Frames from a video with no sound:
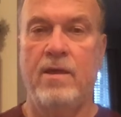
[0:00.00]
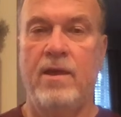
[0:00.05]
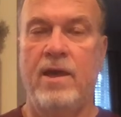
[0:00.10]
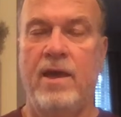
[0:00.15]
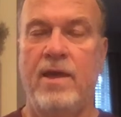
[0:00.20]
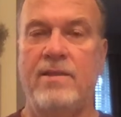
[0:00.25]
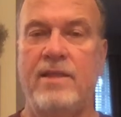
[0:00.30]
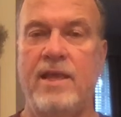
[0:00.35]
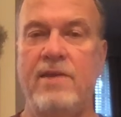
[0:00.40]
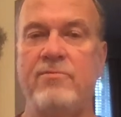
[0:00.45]

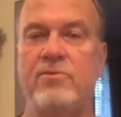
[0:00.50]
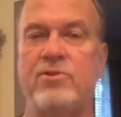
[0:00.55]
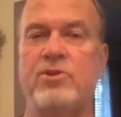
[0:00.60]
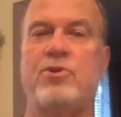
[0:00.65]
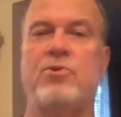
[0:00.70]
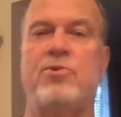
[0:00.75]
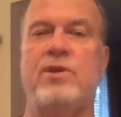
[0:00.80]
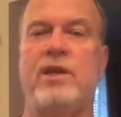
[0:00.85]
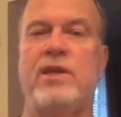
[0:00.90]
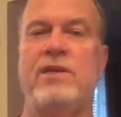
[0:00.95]
And David's
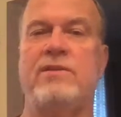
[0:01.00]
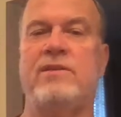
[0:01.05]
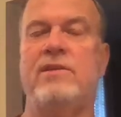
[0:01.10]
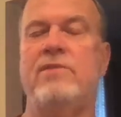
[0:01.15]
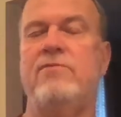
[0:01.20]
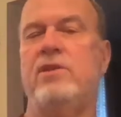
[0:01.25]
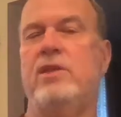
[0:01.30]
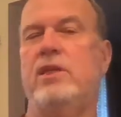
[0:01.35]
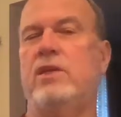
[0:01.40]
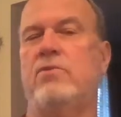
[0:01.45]

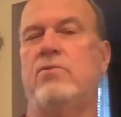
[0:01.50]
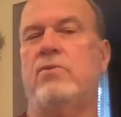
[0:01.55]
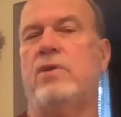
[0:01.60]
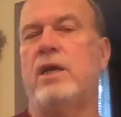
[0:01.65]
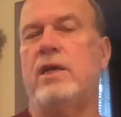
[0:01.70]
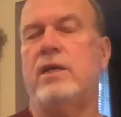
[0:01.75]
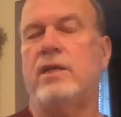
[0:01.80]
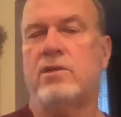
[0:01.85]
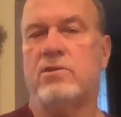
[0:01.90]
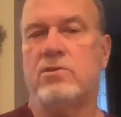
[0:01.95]
creativity in
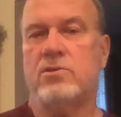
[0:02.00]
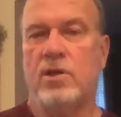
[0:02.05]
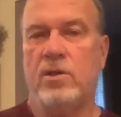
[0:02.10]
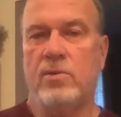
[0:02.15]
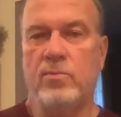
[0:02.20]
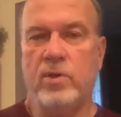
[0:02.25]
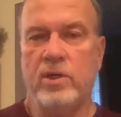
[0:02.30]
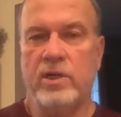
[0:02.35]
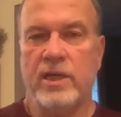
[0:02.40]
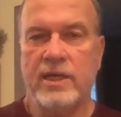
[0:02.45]
writing
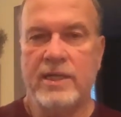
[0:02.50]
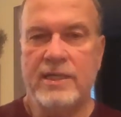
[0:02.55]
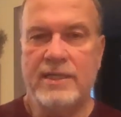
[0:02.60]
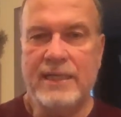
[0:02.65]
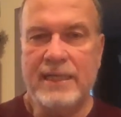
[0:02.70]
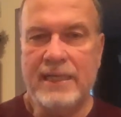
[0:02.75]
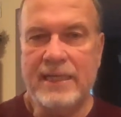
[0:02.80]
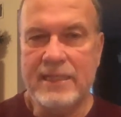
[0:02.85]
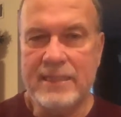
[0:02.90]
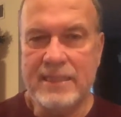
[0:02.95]
Psalm
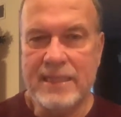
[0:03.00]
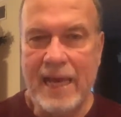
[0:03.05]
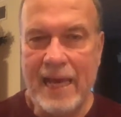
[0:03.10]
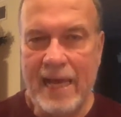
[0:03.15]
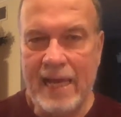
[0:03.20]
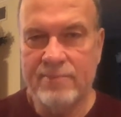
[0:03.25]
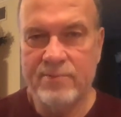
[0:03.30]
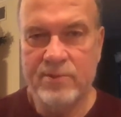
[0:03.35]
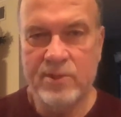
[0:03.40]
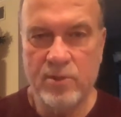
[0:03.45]
119 is
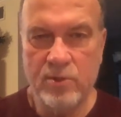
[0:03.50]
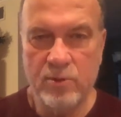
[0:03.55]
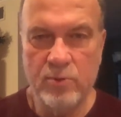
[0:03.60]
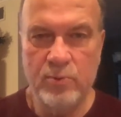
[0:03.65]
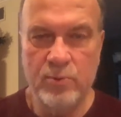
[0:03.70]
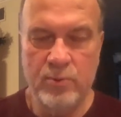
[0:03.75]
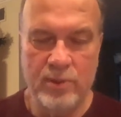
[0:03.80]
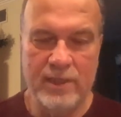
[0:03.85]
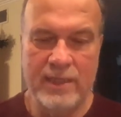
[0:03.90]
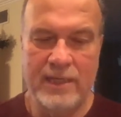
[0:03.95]

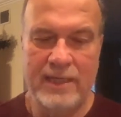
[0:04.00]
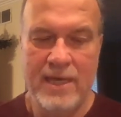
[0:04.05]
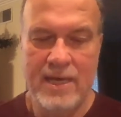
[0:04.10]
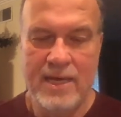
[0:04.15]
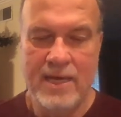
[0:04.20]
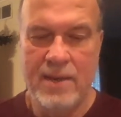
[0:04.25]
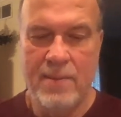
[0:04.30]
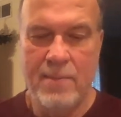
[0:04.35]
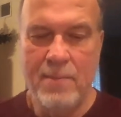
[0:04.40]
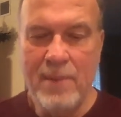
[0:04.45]
absolutely
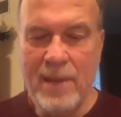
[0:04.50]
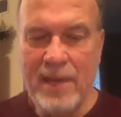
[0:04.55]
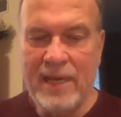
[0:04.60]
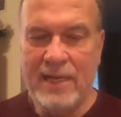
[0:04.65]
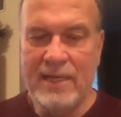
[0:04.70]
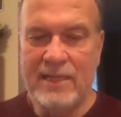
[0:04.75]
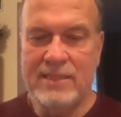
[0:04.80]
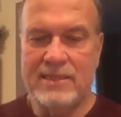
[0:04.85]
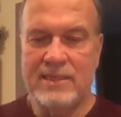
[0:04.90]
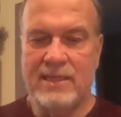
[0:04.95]

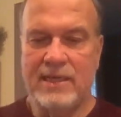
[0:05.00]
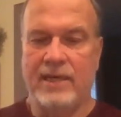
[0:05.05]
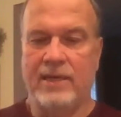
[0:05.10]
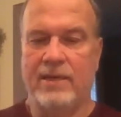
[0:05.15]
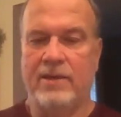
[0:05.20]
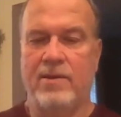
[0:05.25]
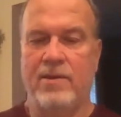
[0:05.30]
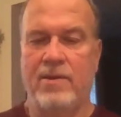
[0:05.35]
amazing